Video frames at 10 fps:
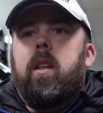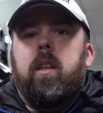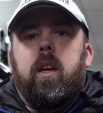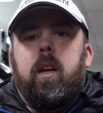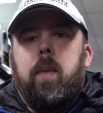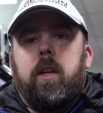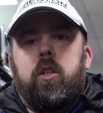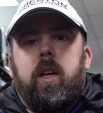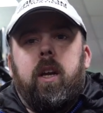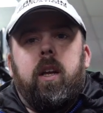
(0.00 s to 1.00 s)
that you can
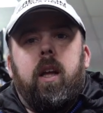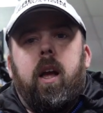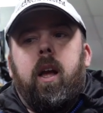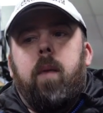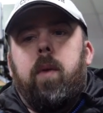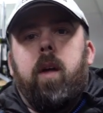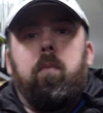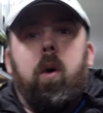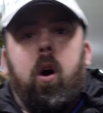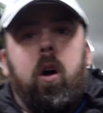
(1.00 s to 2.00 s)
imagine here,
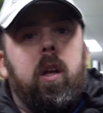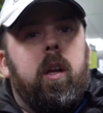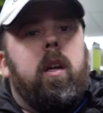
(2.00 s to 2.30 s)
and more.